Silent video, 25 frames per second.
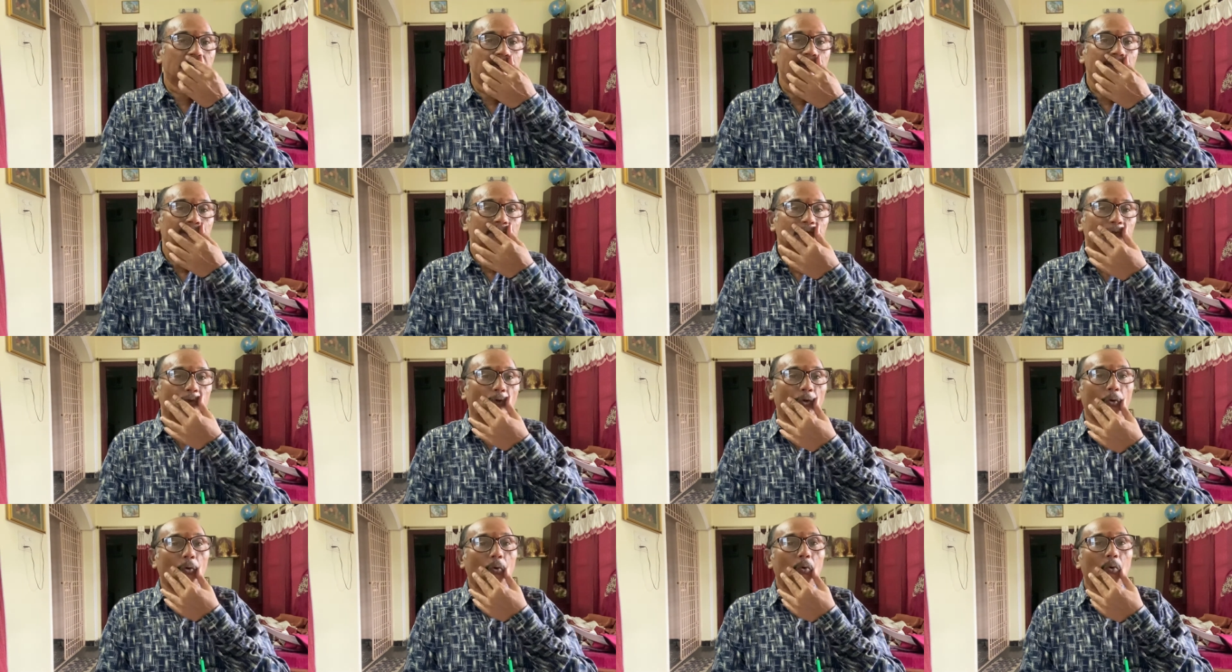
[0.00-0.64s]

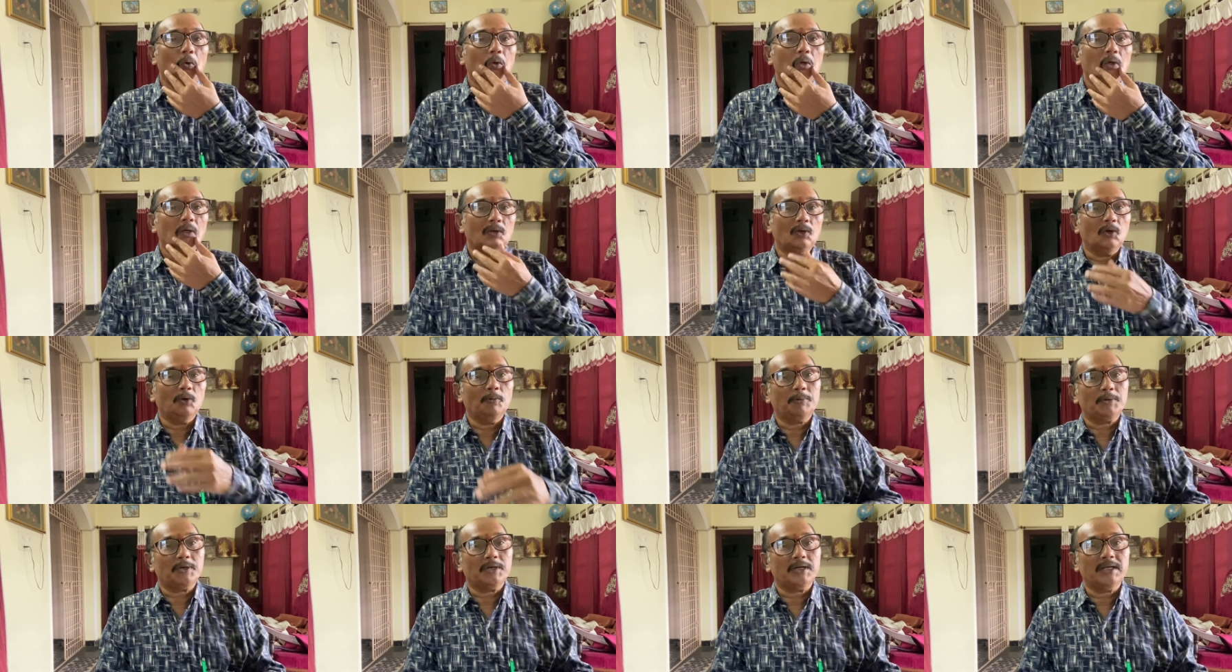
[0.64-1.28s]
So no
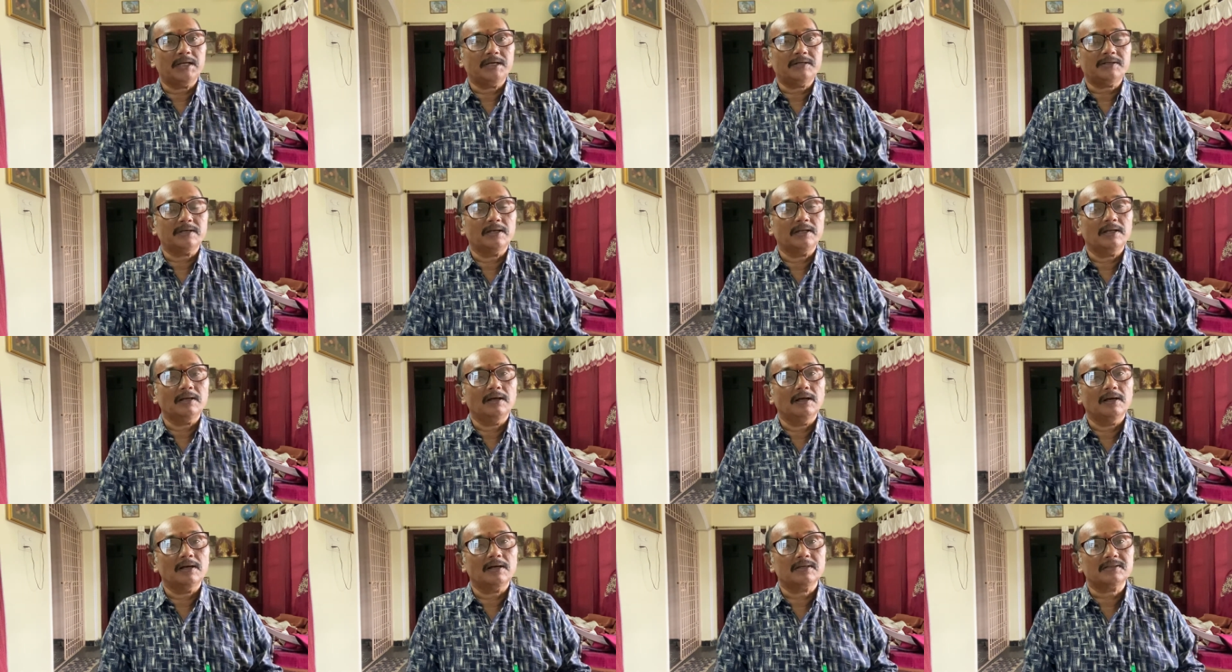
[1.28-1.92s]
protection
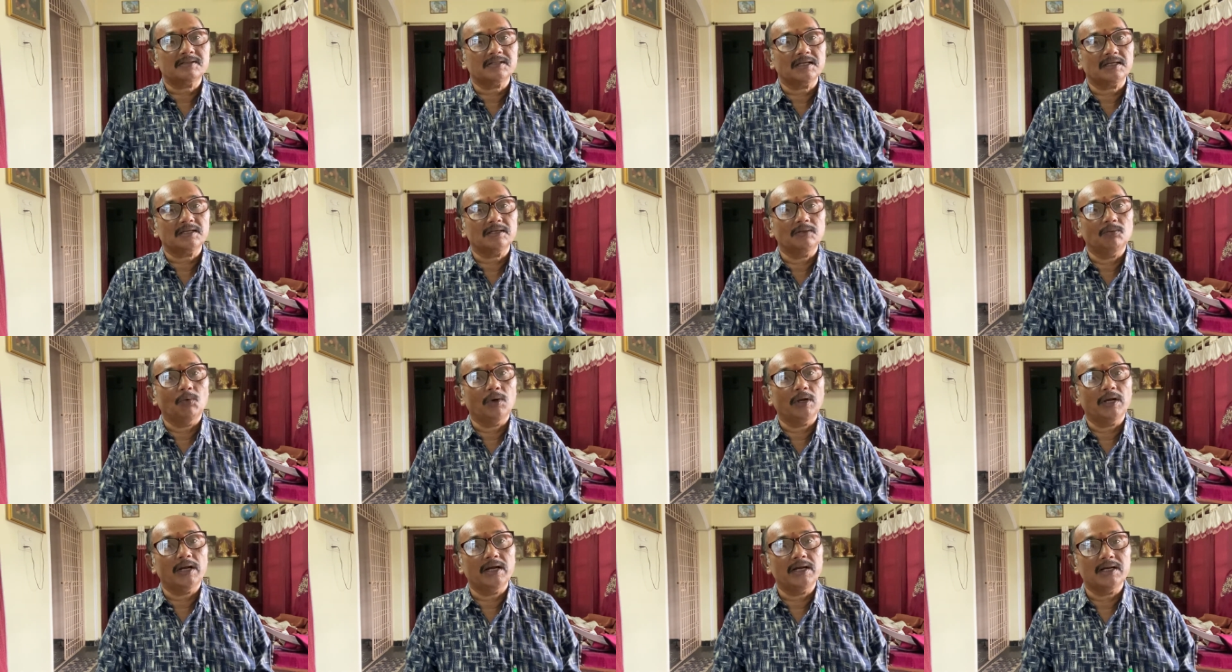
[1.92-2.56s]
under section
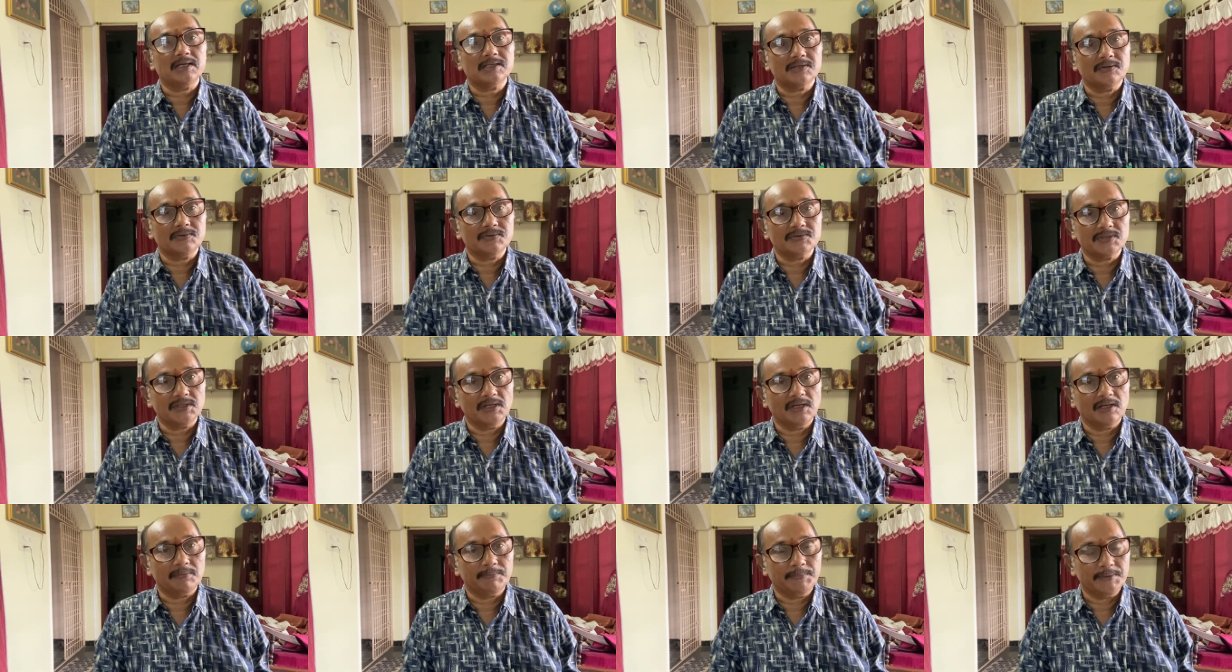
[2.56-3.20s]
197
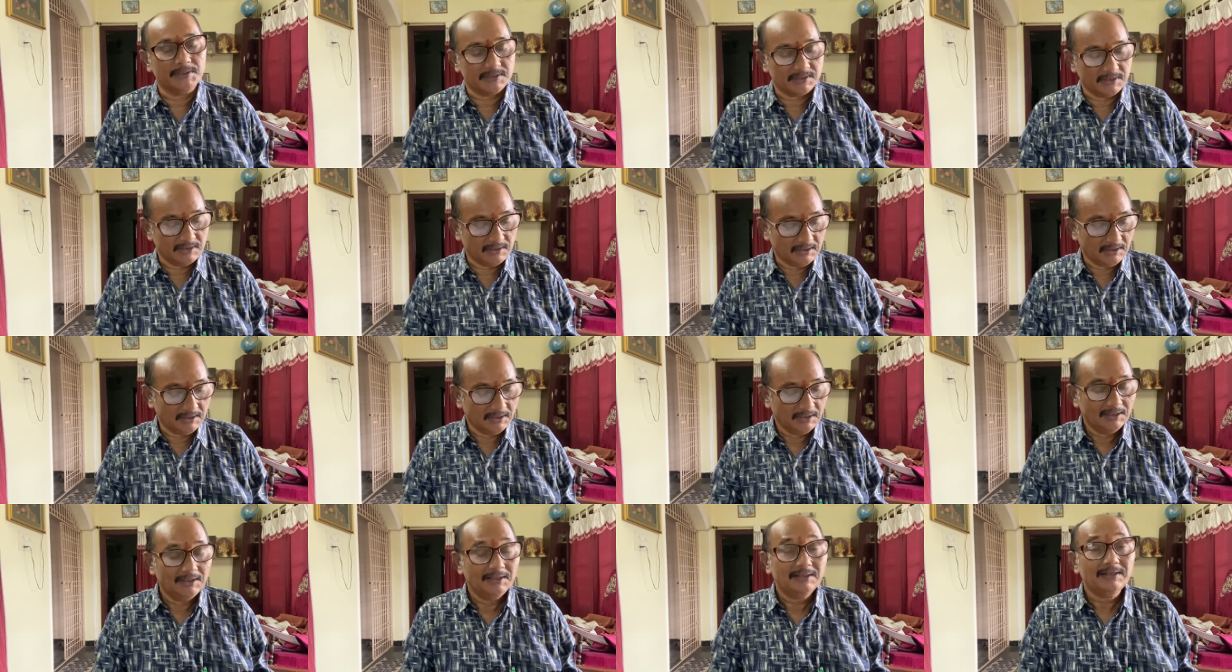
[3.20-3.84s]

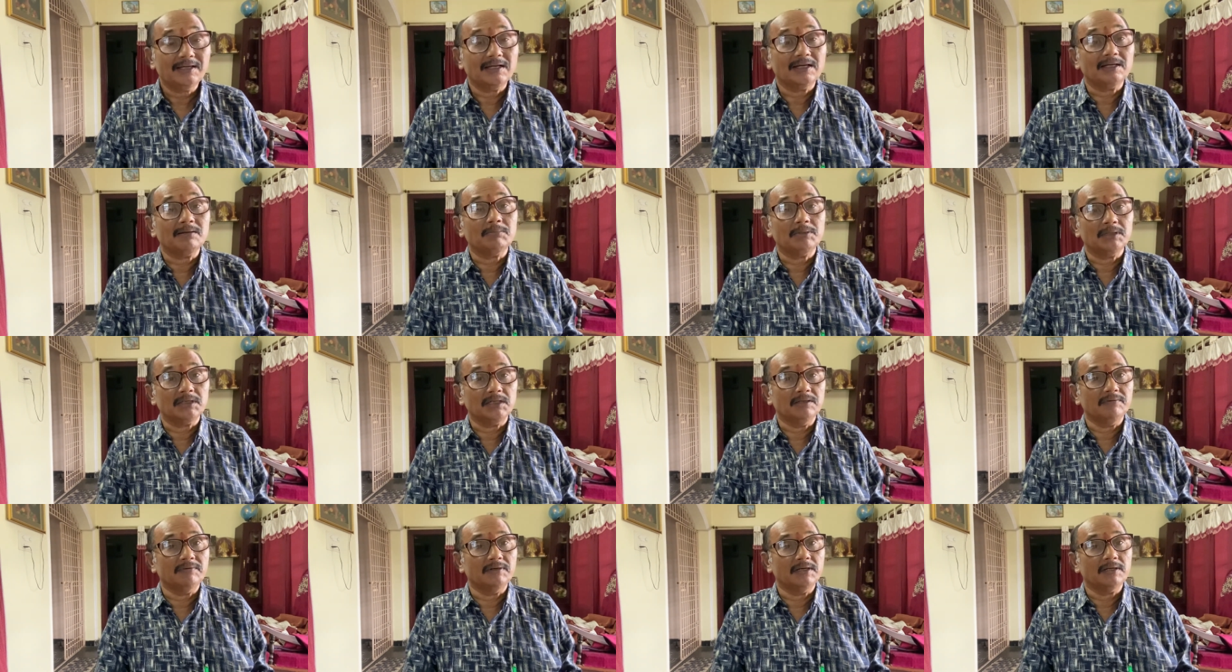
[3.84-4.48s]
CRPC can be
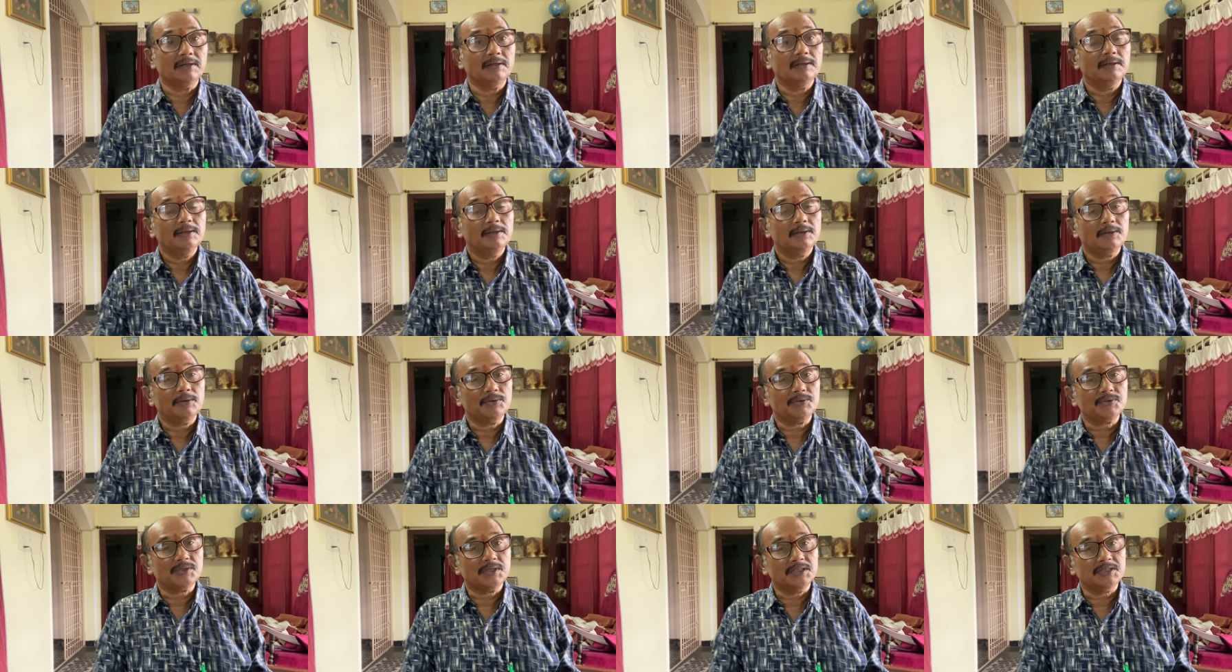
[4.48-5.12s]
given
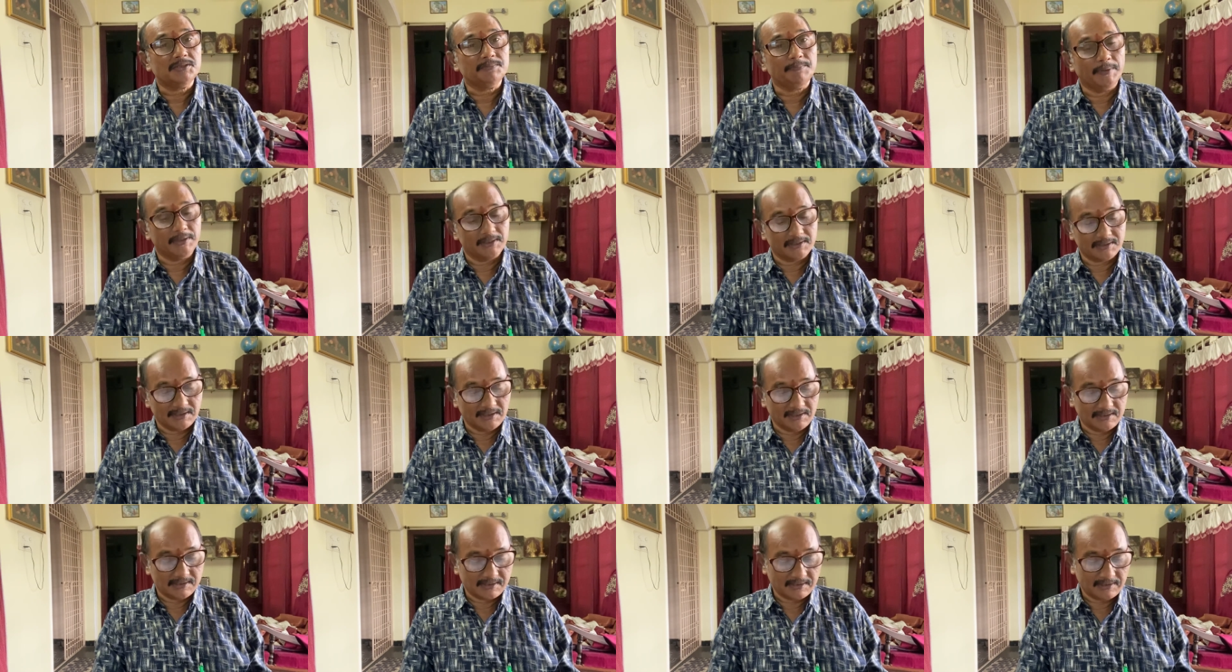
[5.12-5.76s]
to such
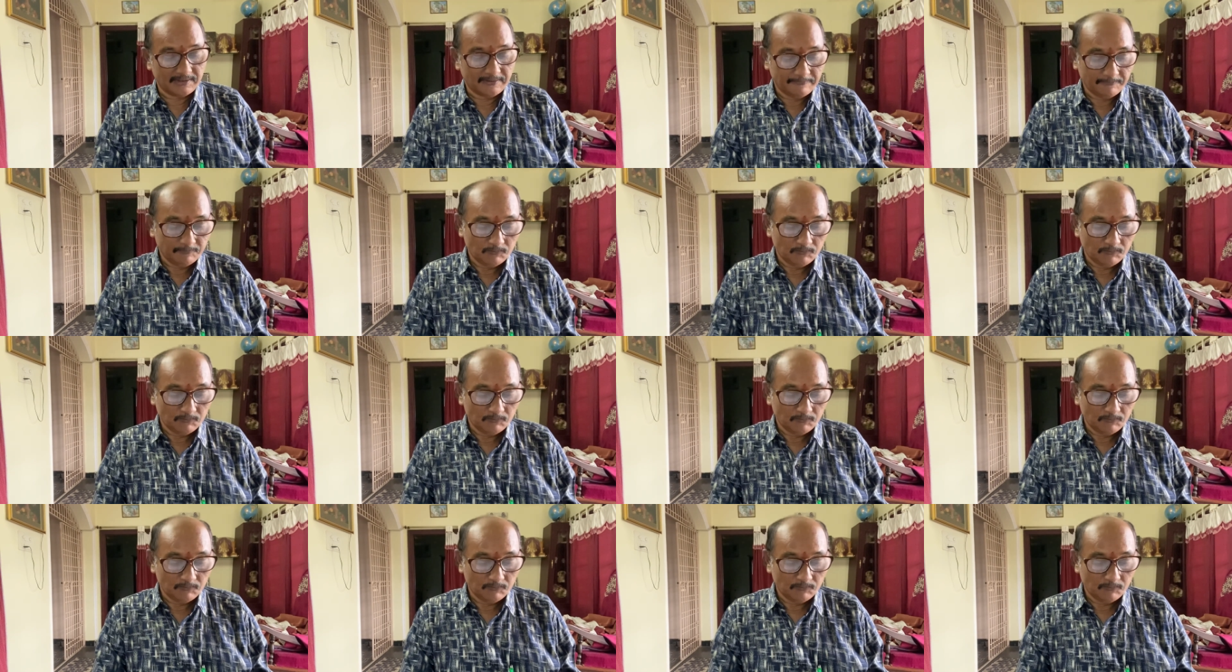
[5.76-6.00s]
persons.